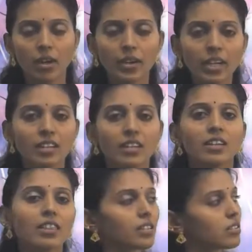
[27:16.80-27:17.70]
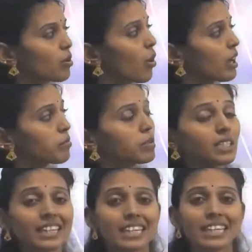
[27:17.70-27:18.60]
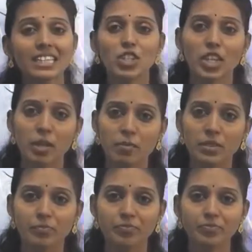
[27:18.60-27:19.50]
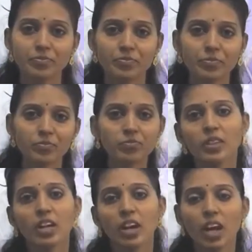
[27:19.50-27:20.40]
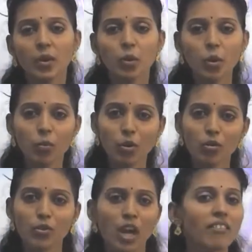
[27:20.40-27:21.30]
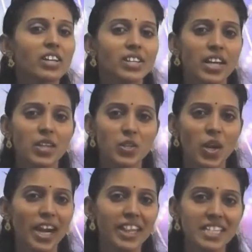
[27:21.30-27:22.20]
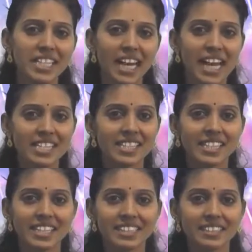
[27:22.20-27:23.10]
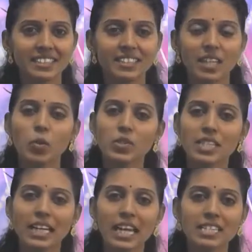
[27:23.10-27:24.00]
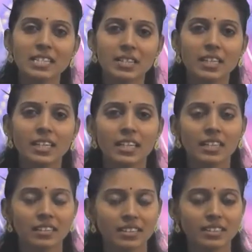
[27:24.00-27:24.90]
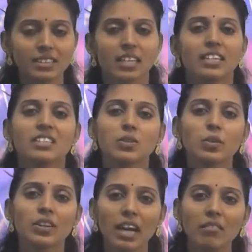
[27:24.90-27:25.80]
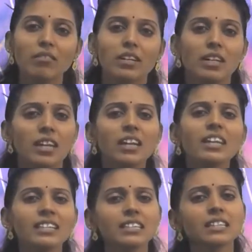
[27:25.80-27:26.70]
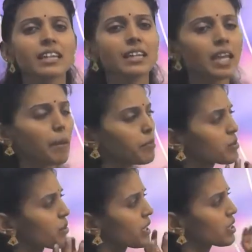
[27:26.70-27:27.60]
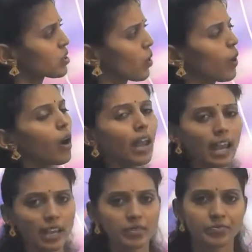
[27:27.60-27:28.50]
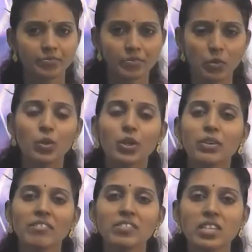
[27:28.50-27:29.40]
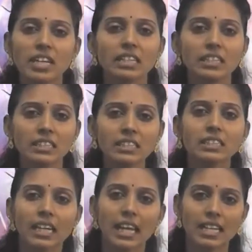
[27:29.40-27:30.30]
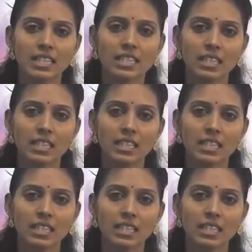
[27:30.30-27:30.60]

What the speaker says: Okay, this is all about the 3D shapes. I hope all of you have enjoyed this class, isn't it? How was the class? So now let us recapitulate all what we have studied in this class.